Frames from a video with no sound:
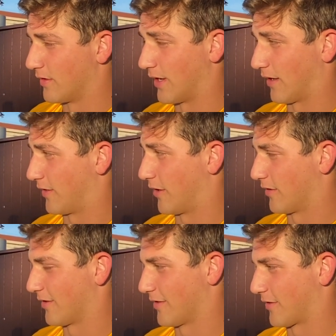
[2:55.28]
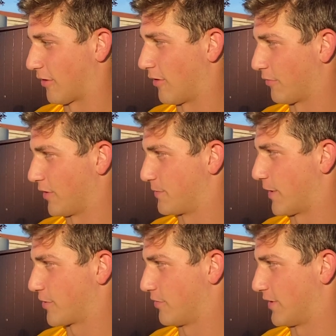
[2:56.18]
Yeah, they're all really
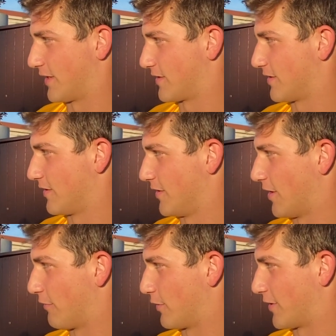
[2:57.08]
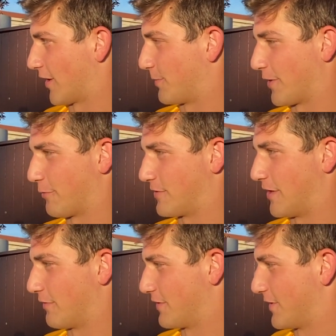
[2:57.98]
special, and that's, you know, everyone talks about the
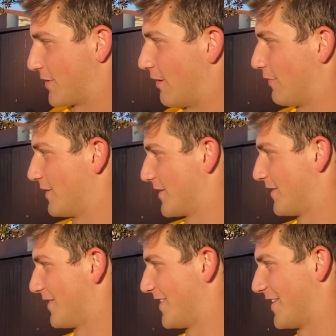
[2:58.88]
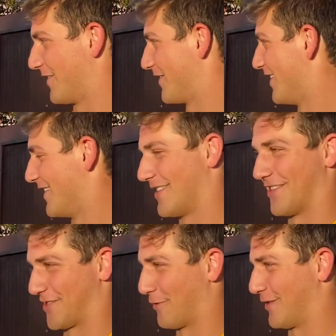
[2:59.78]
receivers in this offense, and, you know,
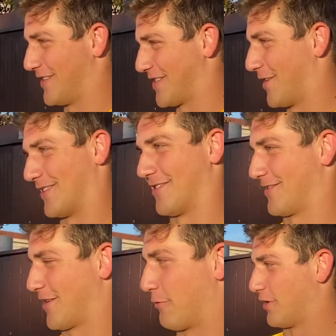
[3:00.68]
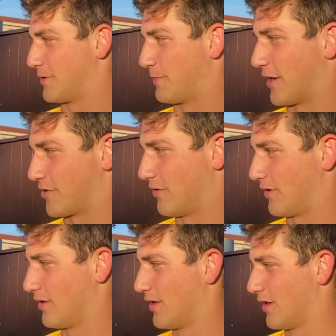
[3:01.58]
deservedly so. They're special,
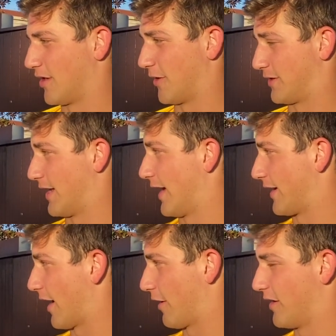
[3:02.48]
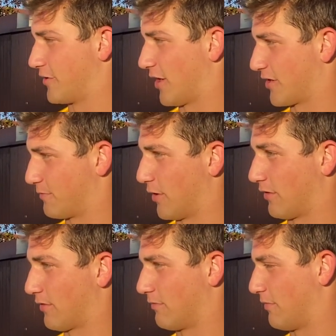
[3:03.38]
and, you know, today Gary and Josh
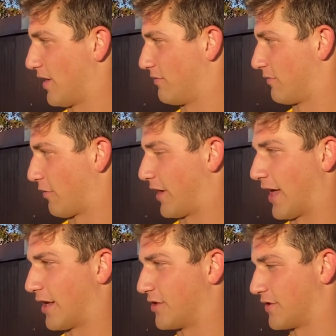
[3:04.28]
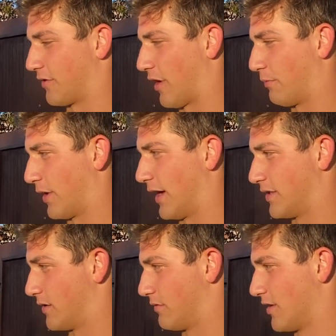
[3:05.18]
both made great catches and great
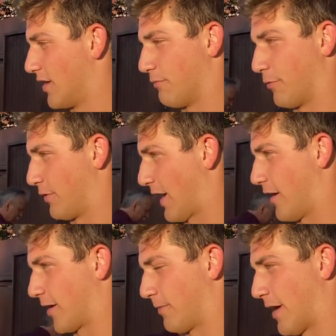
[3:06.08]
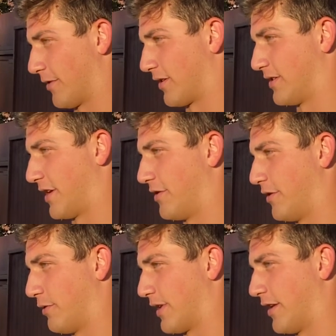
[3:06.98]
plays, and Brew and Kyle come out and continue
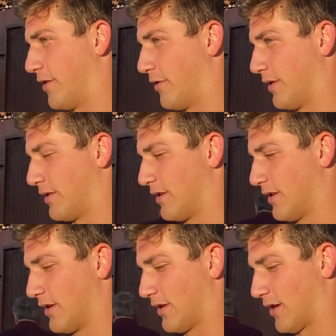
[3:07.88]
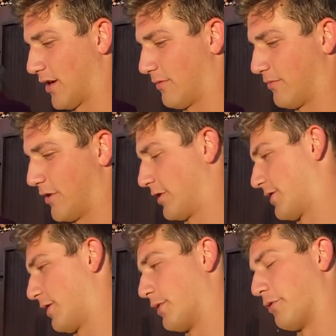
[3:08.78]
to do what they do, and
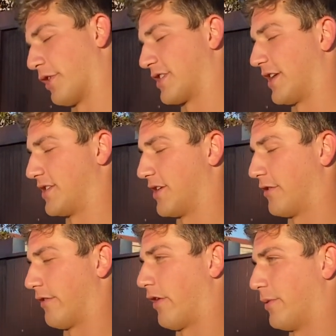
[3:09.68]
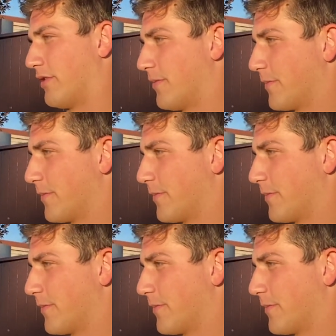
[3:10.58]
it'll be really exciting to see their development.